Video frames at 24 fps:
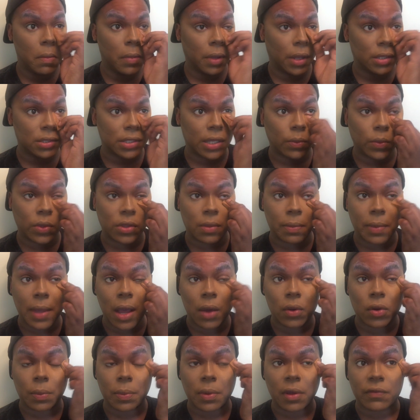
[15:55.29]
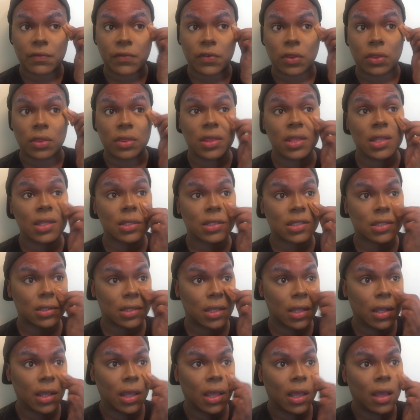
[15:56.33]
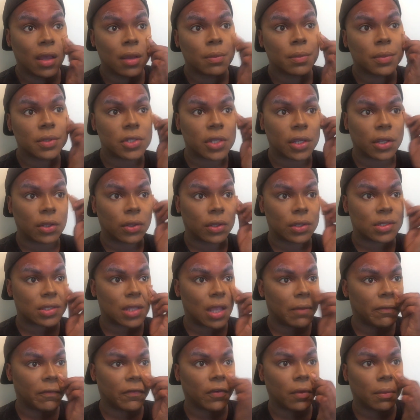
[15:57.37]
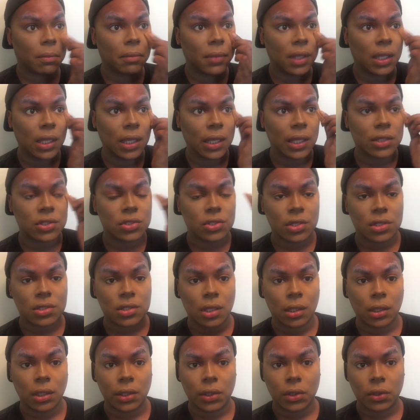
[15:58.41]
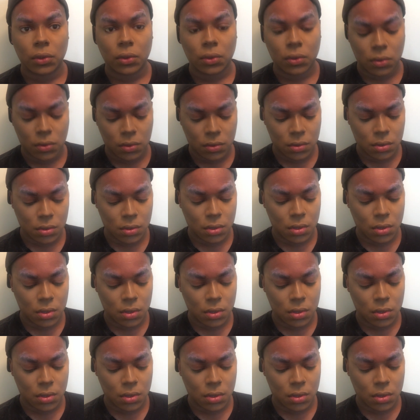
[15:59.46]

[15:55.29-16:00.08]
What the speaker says: Because like with the powder puff for this particular step, for me, it's just a little